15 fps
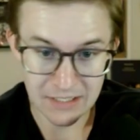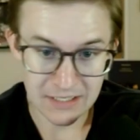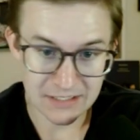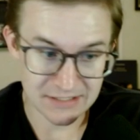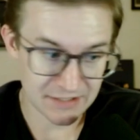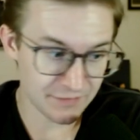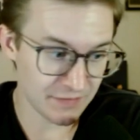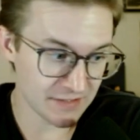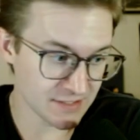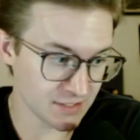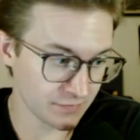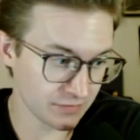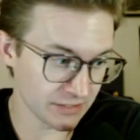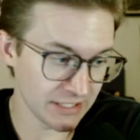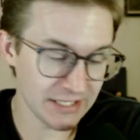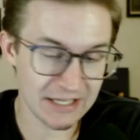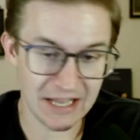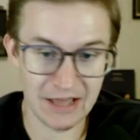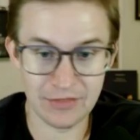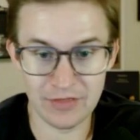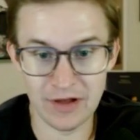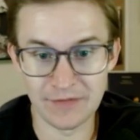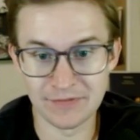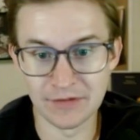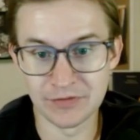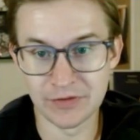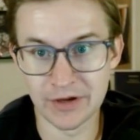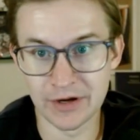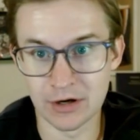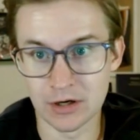Defensively, I thought that
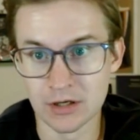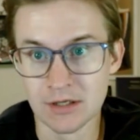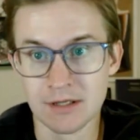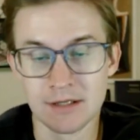their